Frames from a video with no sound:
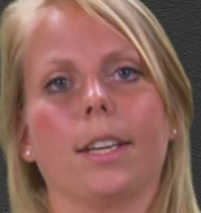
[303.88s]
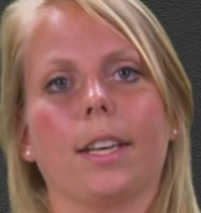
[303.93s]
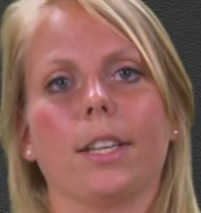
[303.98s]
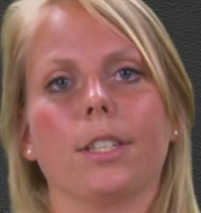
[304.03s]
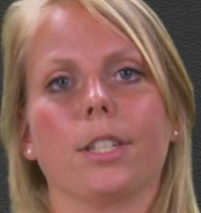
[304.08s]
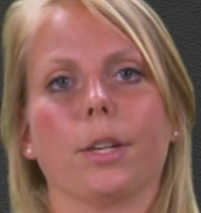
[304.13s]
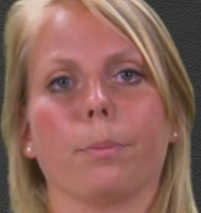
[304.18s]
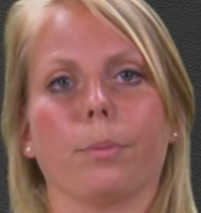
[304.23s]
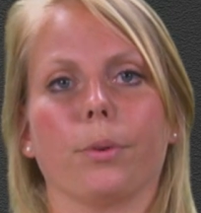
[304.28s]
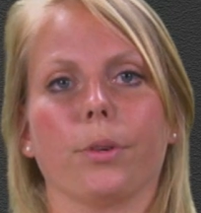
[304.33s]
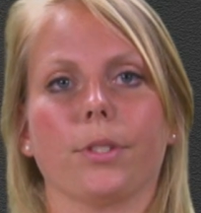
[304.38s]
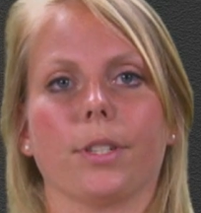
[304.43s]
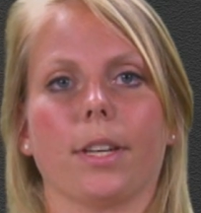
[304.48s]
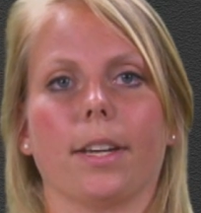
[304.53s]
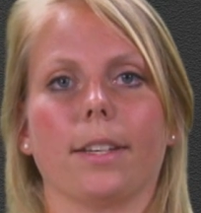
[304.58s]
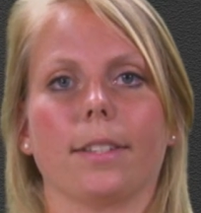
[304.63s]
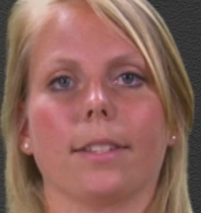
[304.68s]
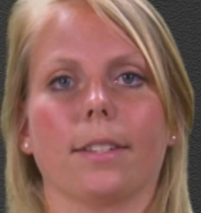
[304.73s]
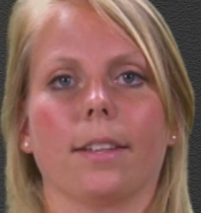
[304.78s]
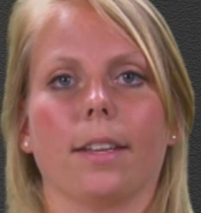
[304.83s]
in their
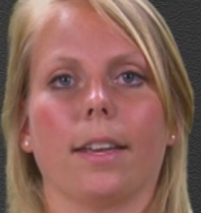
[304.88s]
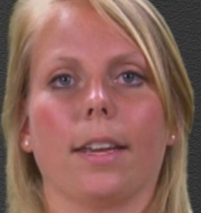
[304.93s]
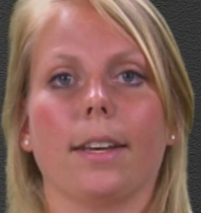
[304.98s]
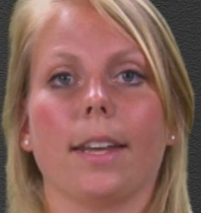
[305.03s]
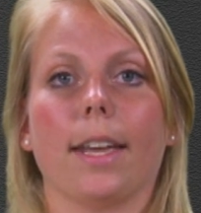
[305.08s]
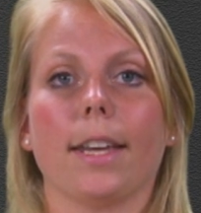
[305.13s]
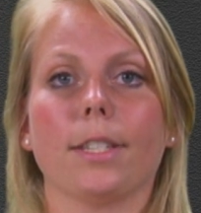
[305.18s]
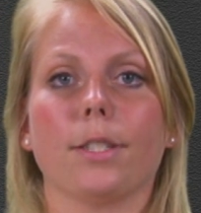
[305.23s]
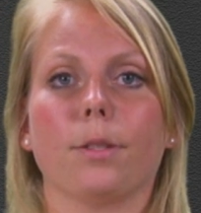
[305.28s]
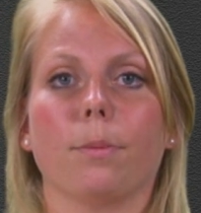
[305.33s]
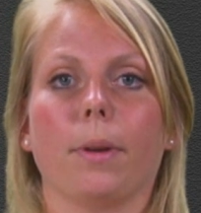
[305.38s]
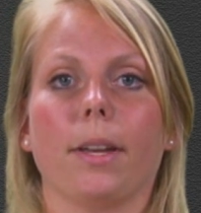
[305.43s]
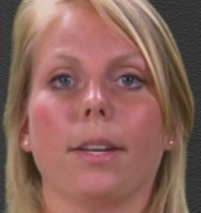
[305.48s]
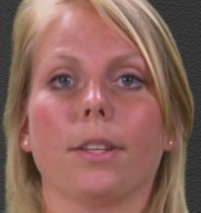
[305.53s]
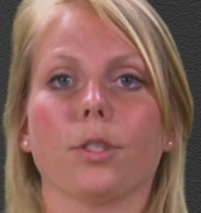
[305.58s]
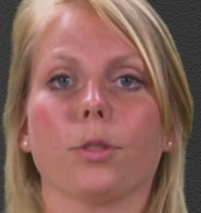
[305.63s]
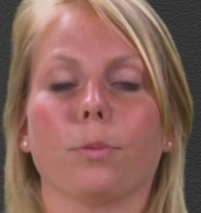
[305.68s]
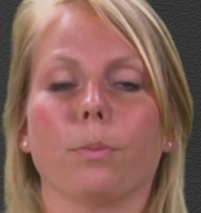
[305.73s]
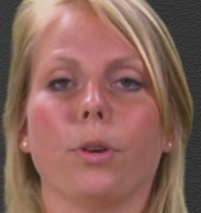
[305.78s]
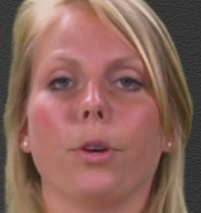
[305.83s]
project and estimate a
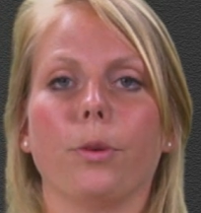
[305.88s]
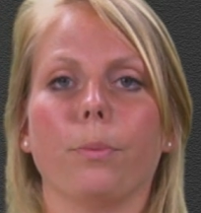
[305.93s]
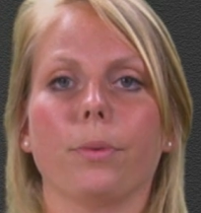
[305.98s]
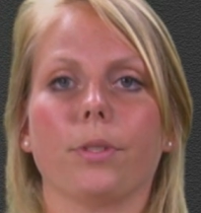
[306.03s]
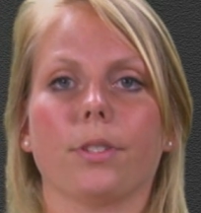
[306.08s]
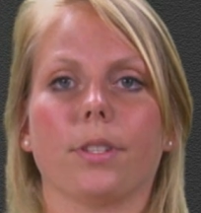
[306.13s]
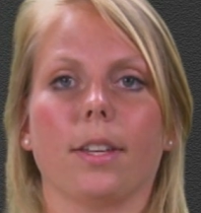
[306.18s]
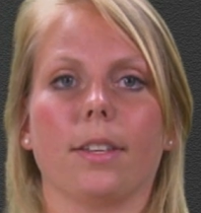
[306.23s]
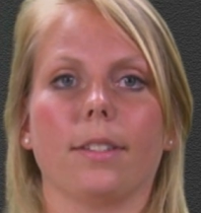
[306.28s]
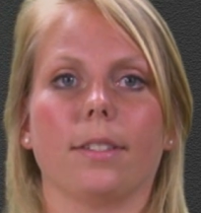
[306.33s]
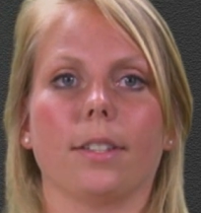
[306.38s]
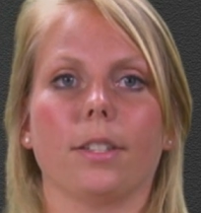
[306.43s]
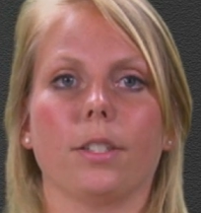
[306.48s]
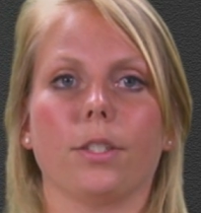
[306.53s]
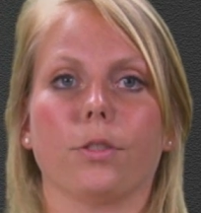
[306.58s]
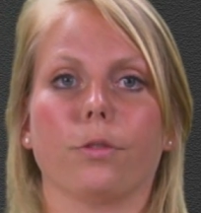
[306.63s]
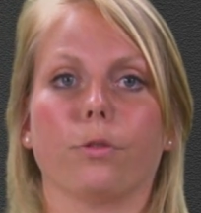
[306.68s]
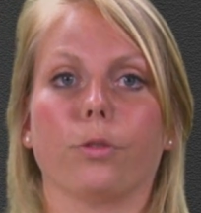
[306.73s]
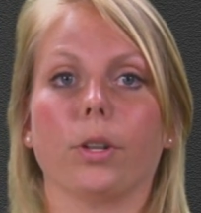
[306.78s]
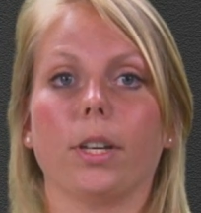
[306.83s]
small
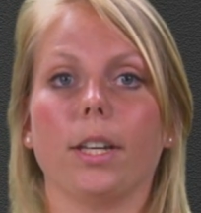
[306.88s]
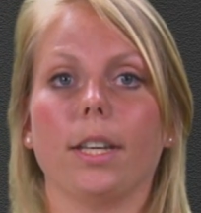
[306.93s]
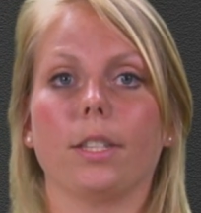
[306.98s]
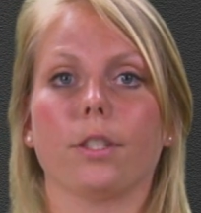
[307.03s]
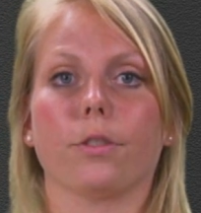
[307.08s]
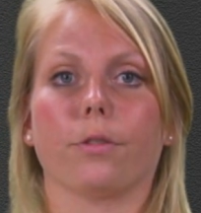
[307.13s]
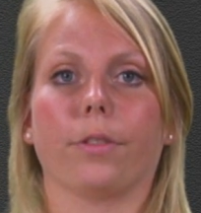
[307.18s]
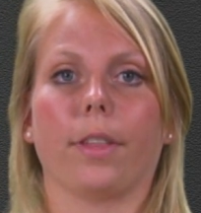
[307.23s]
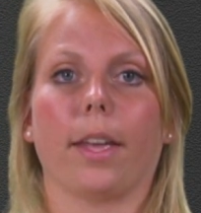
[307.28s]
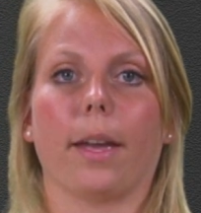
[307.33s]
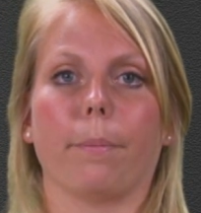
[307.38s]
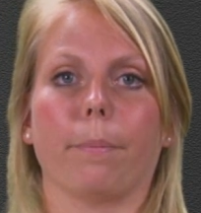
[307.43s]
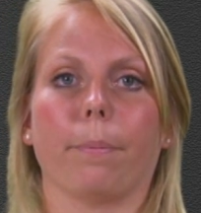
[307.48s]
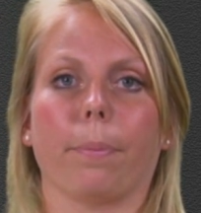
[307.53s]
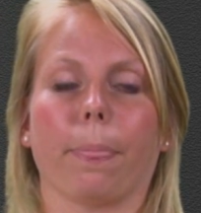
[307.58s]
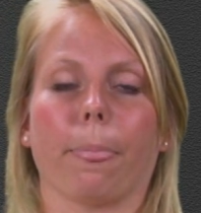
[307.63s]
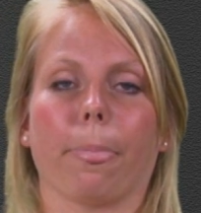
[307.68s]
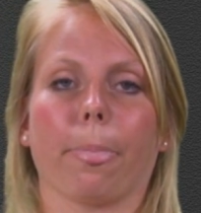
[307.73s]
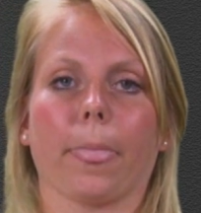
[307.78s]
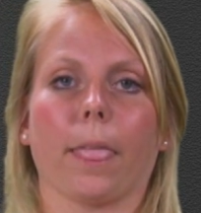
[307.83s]
percentage for each of them,
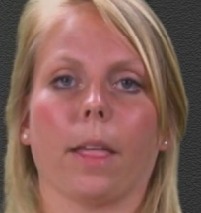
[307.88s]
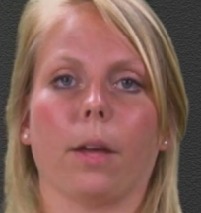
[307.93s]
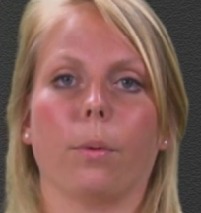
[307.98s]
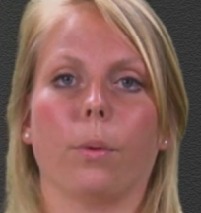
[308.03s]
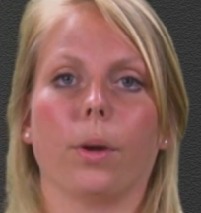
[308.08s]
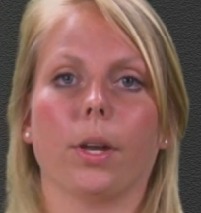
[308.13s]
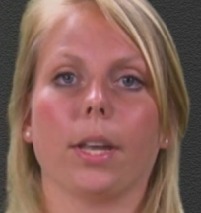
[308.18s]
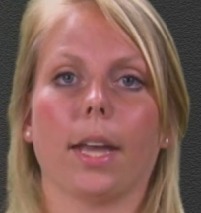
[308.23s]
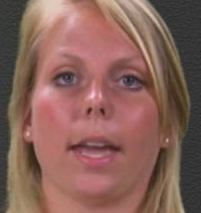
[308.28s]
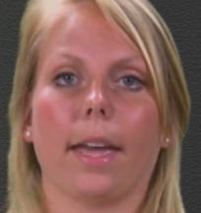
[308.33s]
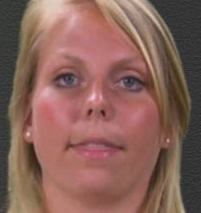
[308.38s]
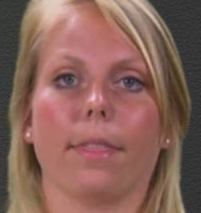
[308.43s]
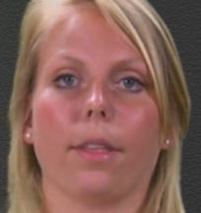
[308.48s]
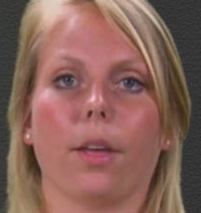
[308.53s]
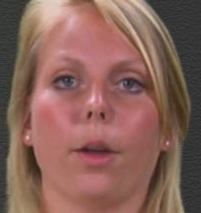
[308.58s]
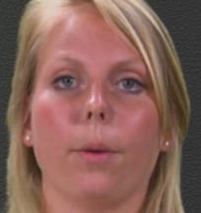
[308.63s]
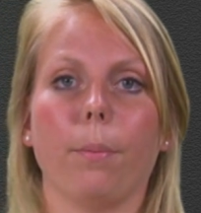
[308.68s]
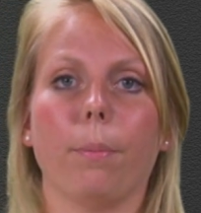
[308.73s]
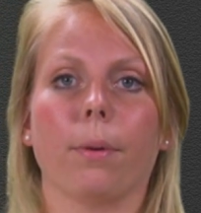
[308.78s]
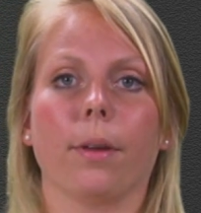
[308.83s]
when you end
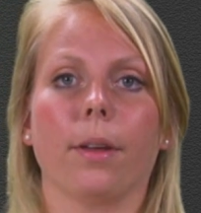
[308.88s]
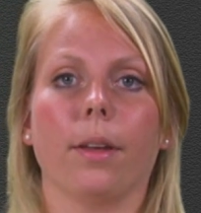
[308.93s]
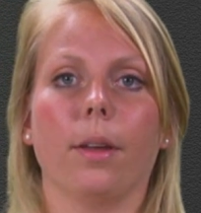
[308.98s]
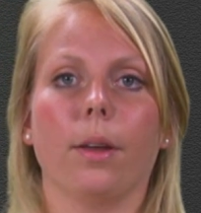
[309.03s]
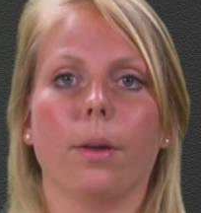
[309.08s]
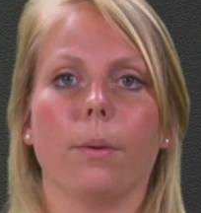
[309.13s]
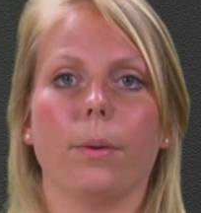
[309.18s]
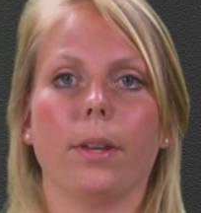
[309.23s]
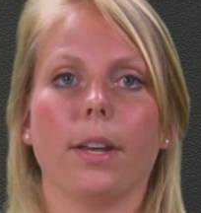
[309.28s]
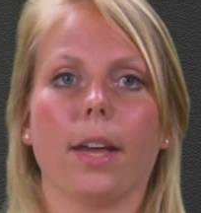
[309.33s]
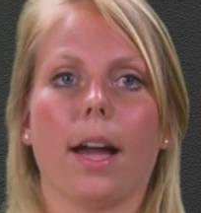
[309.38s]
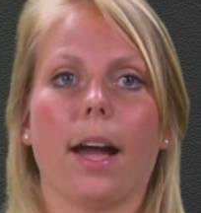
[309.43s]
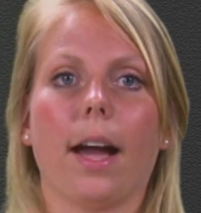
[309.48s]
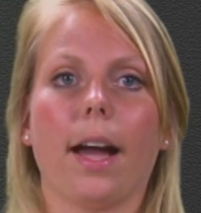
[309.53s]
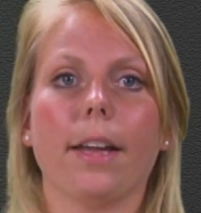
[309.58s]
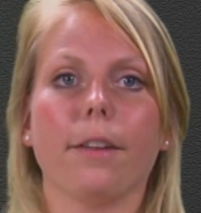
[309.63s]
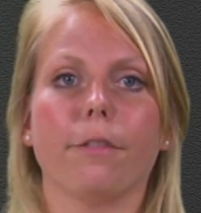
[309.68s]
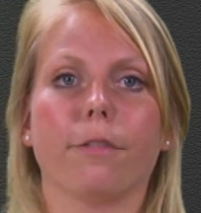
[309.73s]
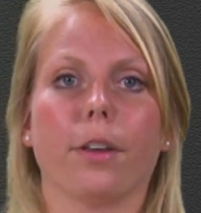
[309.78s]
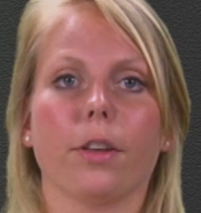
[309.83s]
up with a
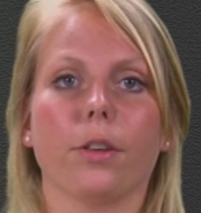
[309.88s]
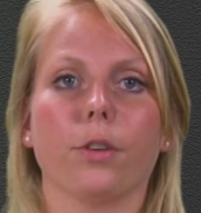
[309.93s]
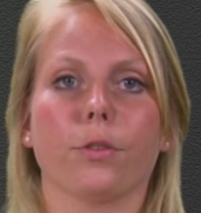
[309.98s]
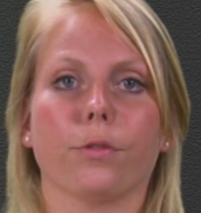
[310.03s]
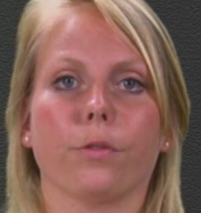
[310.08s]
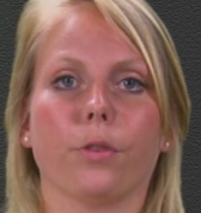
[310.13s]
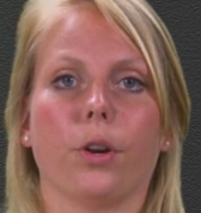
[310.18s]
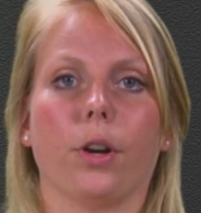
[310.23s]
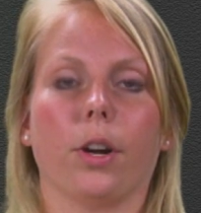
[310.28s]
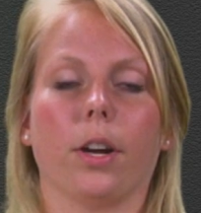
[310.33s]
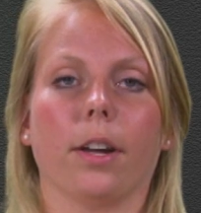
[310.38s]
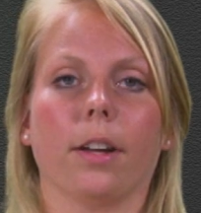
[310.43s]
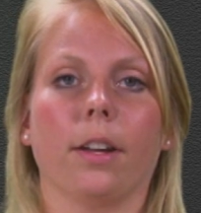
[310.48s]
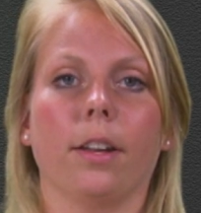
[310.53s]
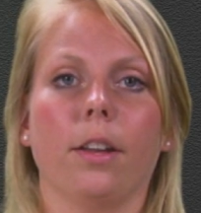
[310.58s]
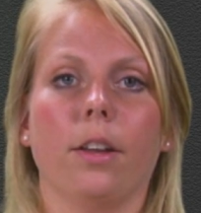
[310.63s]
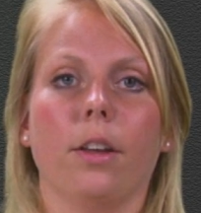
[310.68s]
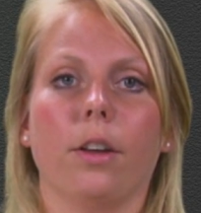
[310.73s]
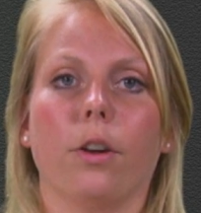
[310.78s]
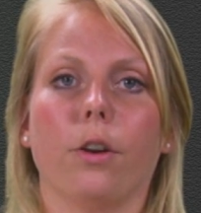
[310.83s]
high values for R
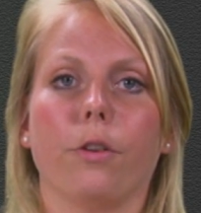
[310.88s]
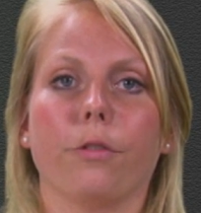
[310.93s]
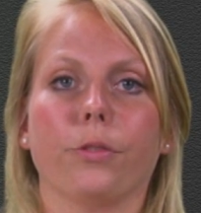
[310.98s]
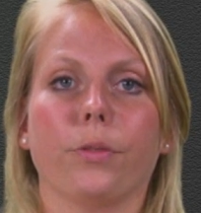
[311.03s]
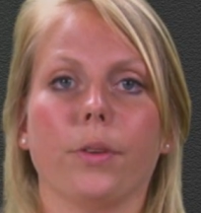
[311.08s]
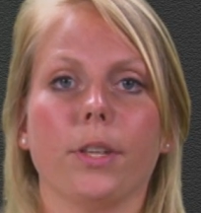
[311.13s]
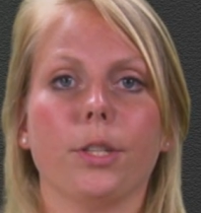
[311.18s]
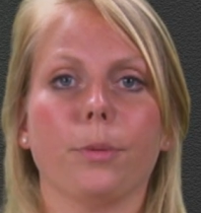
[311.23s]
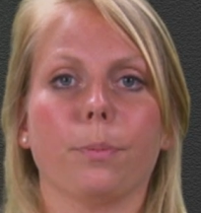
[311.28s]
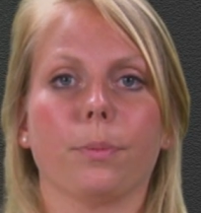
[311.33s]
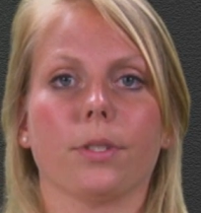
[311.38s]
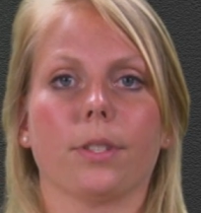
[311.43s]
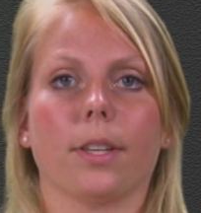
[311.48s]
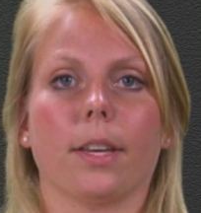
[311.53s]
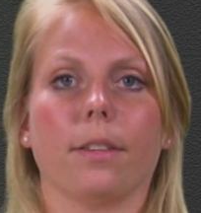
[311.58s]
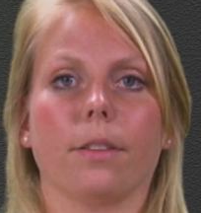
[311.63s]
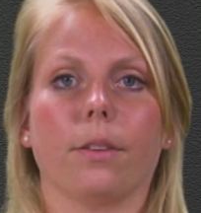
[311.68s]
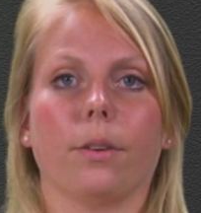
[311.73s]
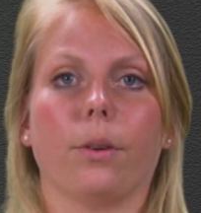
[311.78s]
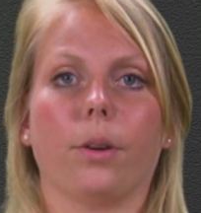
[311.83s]
of
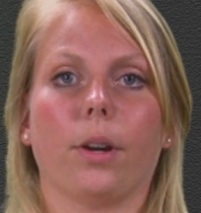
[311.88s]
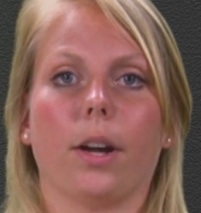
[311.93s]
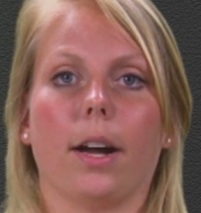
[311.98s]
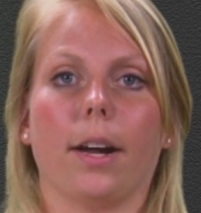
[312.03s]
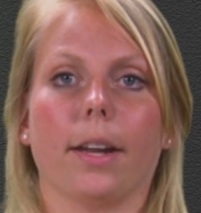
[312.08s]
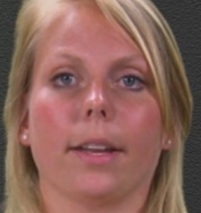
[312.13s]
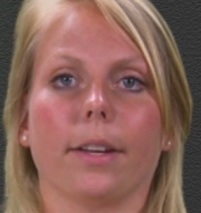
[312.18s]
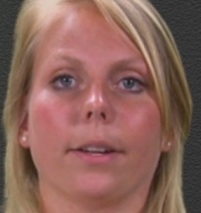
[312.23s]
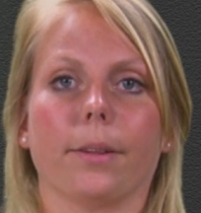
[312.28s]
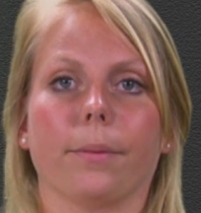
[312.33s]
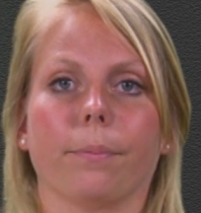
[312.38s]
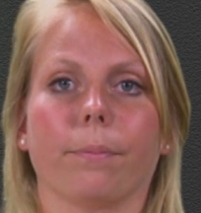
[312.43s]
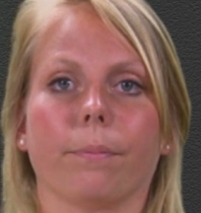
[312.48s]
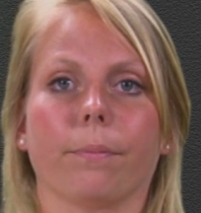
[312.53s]
20% or higher.